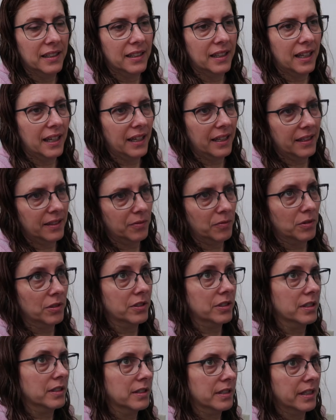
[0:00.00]
Like, we're
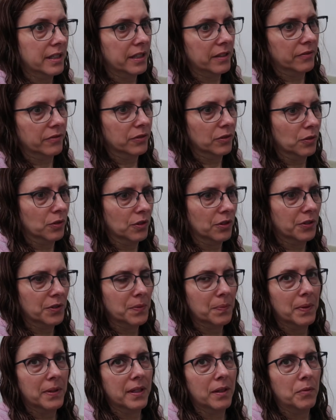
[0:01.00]
just getting
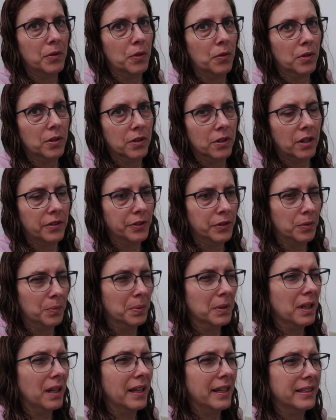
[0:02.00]
floors. But then we ordered all new
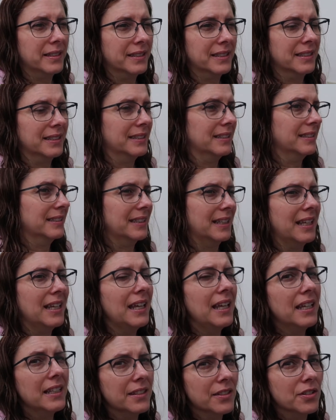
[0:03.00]
appliances.
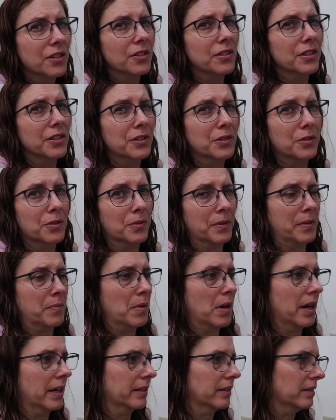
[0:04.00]
It's turned into a
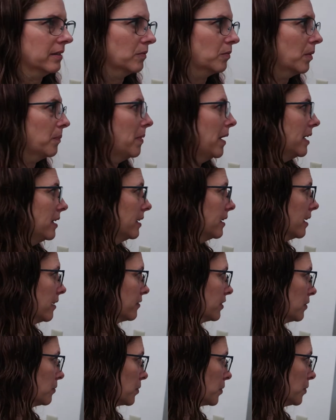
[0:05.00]
remodel. We're painting
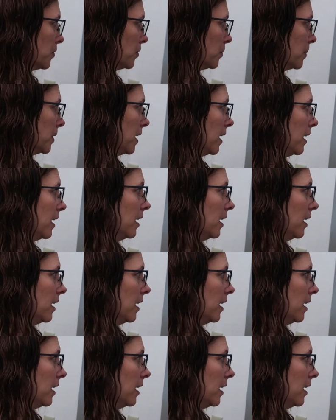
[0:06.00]
every room.